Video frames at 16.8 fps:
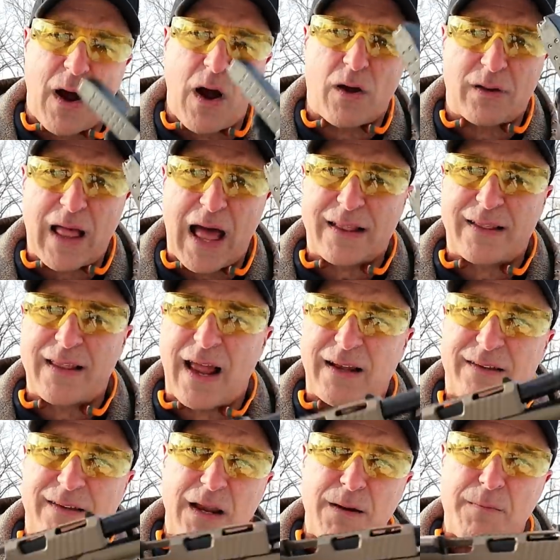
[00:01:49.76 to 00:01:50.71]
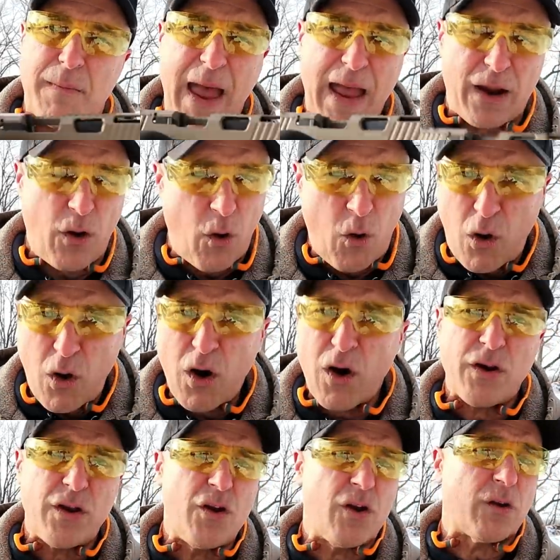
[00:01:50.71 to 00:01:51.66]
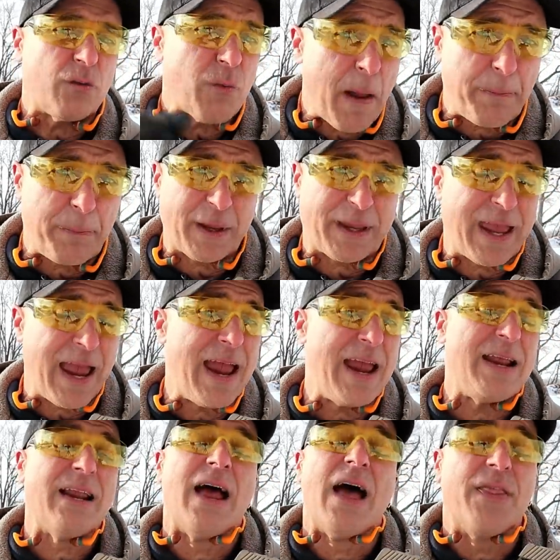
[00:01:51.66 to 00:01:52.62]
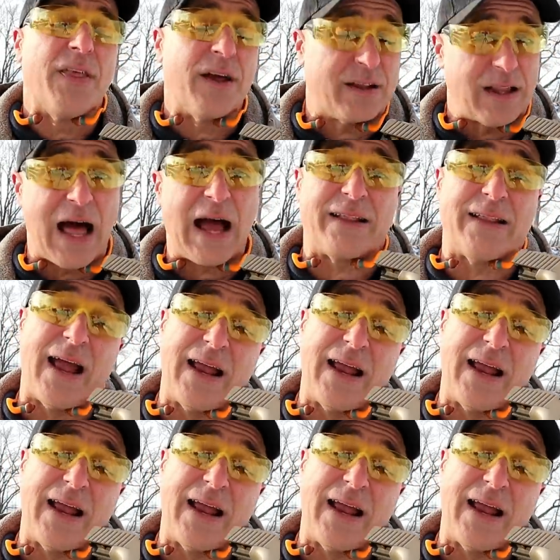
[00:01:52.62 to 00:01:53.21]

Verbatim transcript: round Glock nineteen mag, or you can replicate the Glock